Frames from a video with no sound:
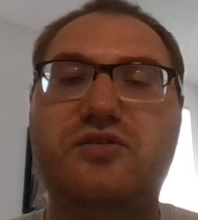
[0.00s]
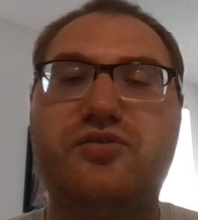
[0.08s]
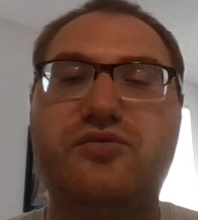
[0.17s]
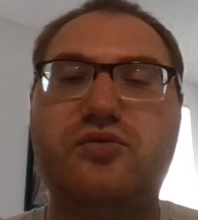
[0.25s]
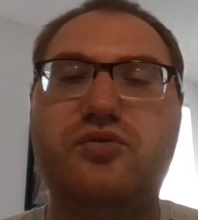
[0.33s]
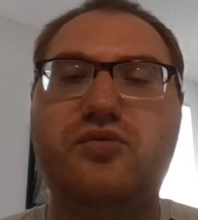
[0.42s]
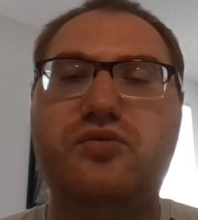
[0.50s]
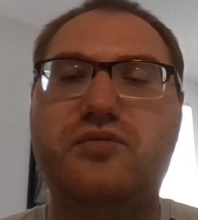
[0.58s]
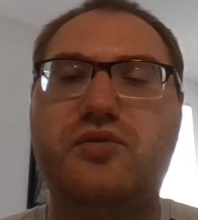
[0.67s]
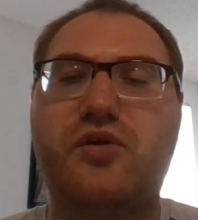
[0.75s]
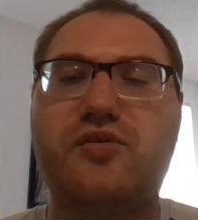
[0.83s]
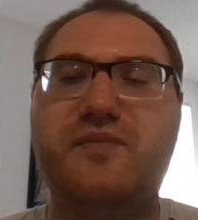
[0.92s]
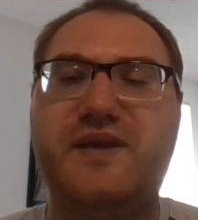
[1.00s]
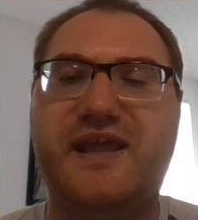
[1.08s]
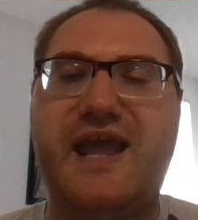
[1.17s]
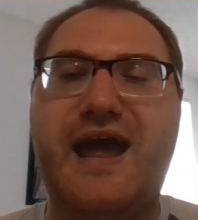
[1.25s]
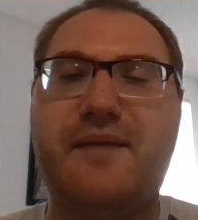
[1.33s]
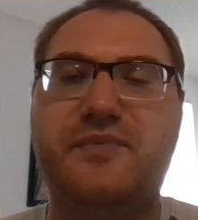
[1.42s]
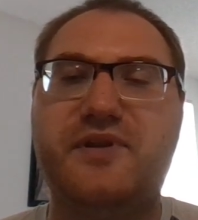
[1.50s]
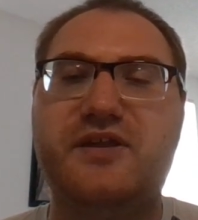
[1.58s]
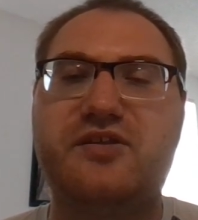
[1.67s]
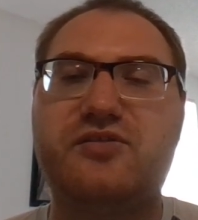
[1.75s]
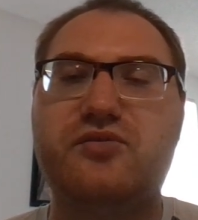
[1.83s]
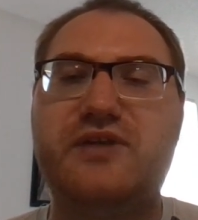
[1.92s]
through North
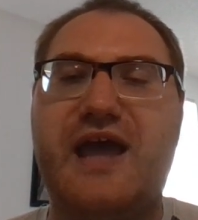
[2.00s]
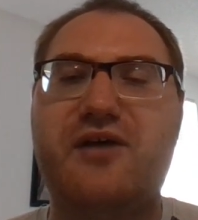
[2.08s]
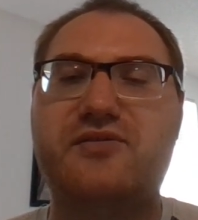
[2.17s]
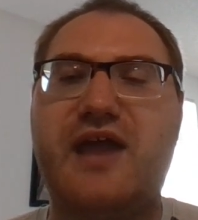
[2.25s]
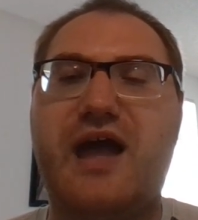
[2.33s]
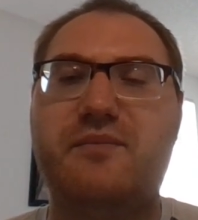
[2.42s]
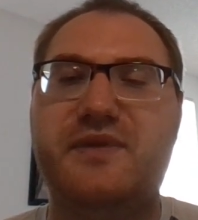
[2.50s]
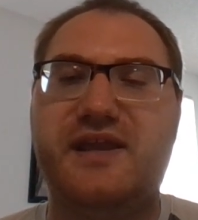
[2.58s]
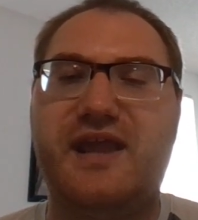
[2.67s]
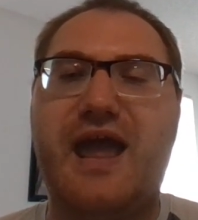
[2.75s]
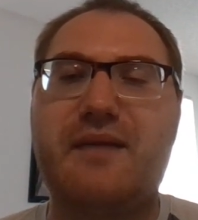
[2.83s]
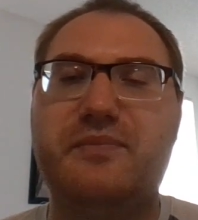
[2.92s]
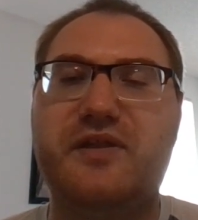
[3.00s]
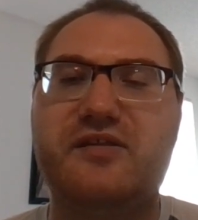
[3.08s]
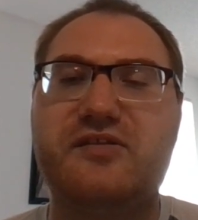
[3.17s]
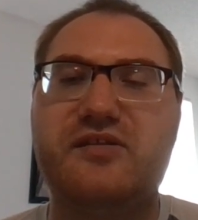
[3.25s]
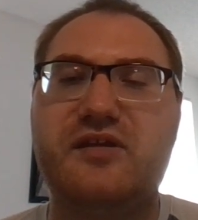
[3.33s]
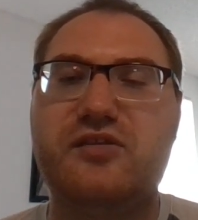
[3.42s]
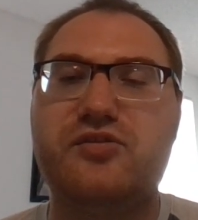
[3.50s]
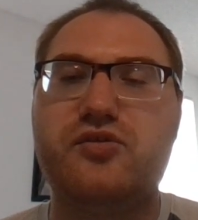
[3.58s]
Minneapolis, through downtown Minneapolis,